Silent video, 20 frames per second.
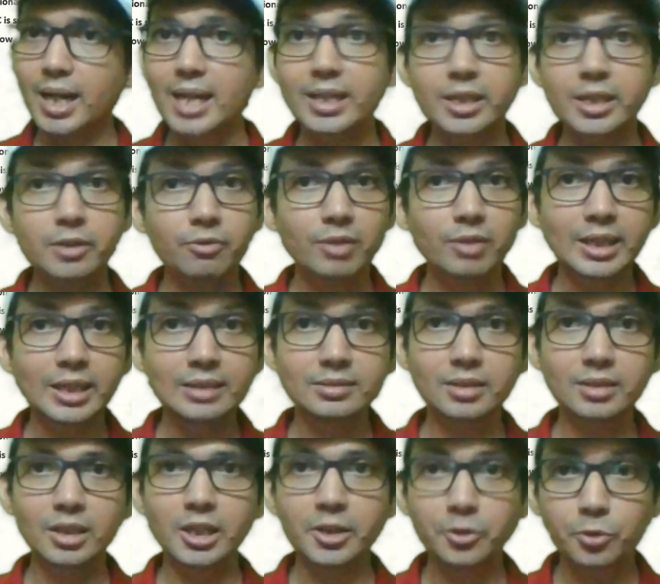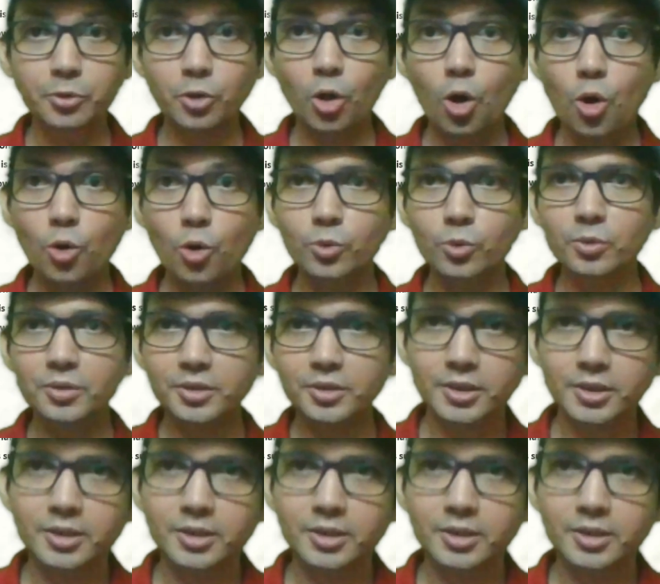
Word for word: and it will easily grow.